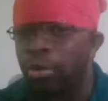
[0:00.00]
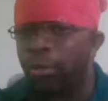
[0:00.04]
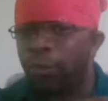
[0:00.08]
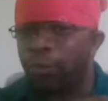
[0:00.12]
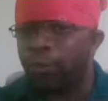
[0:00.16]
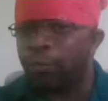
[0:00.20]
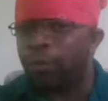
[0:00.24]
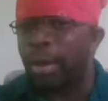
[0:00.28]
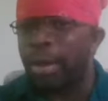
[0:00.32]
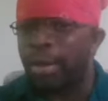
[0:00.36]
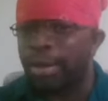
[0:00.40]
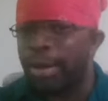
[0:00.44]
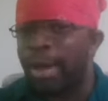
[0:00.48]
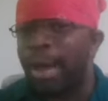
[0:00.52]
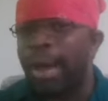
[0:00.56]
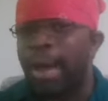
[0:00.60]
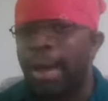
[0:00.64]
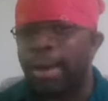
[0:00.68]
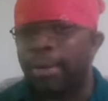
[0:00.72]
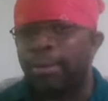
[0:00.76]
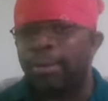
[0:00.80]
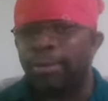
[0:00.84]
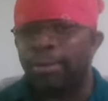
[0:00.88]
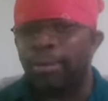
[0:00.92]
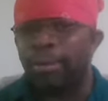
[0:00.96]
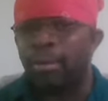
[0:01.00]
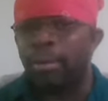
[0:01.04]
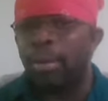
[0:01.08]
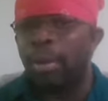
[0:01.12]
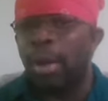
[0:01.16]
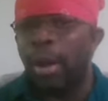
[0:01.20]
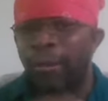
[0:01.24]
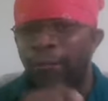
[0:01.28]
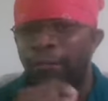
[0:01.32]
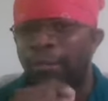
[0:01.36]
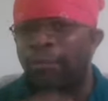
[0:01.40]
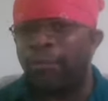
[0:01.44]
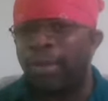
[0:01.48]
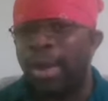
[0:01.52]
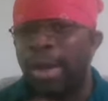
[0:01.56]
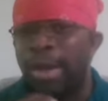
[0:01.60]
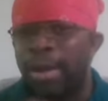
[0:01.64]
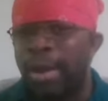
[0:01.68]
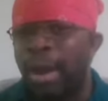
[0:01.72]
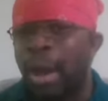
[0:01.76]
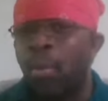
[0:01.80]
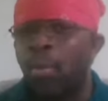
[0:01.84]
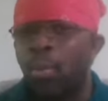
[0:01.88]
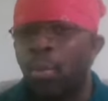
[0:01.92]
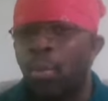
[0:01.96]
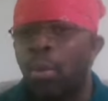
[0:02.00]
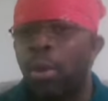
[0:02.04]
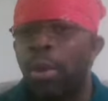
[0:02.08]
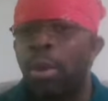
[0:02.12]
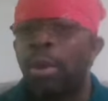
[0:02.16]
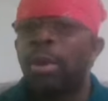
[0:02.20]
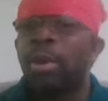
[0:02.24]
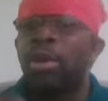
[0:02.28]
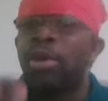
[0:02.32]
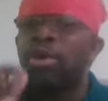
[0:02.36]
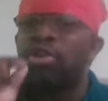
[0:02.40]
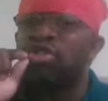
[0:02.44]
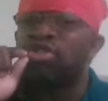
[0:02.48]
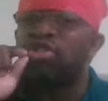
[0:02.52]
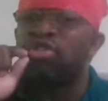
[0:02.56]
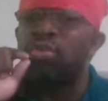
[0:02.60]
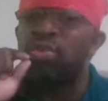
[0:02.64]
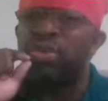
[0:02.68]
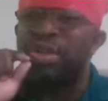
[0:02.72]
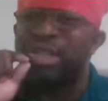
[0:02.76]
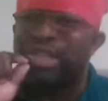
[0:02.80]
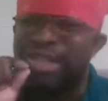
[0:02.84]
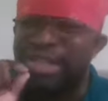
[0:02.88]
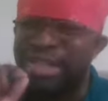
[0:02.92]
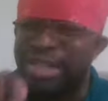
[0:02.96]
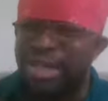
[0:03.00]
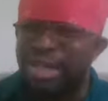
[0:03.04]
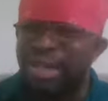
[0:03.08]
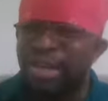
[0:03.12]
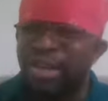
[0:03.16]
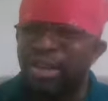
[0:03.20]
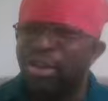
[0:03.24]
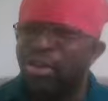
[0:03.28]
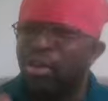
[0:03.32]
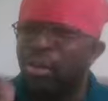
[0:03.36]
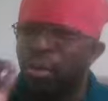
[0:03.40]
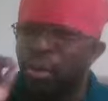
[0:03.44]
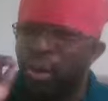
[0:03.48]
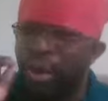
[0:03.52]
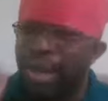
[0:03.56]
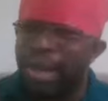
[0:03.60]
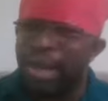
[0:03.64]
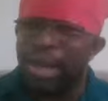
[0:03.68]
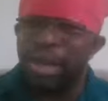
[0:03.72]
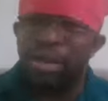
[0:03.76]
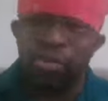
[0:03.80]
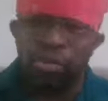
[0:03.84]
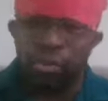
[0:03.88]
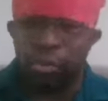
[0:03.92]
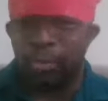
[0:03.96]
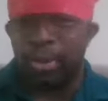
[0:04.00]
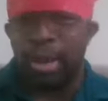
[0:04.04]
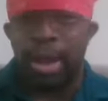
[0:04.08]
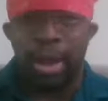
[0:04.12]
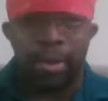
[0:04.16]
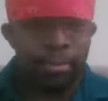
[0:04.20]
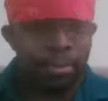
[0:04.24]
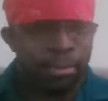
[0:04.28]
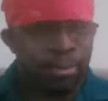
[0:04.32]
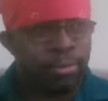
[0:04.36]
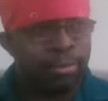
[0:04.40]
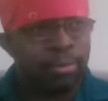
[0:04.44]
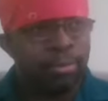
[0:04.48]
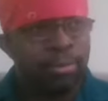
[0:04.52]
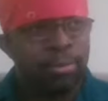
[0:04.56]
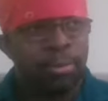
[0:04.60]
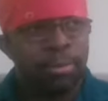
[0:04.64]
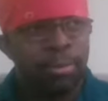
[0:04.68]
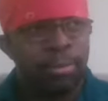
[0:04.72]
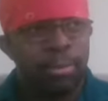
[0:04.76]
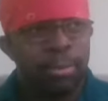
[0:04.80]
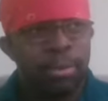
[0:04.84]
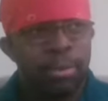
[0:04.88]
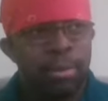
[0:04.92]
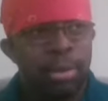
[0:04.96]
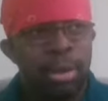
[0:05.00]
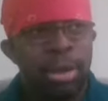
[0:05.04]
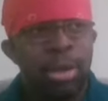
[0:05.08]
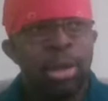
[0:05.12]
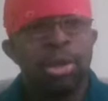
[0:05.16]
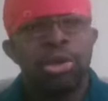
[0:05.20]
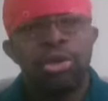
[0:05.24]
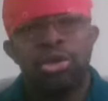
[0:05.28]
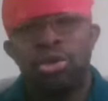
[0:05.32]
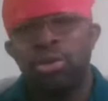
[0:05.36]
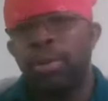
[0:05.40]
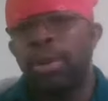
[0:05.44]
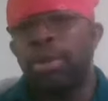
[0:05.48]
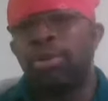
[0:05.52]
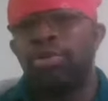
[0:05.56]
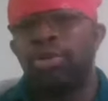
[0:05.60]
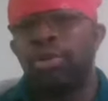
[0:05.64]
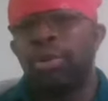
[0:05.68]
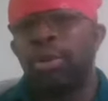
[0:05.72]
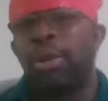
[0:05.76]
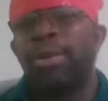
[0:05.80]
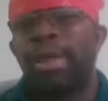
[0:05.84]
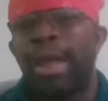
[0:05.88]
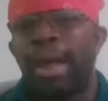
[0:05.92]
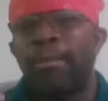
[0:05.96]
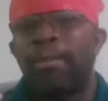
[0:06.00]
front lines of the Vietnam War to kill or injure them, to ensure that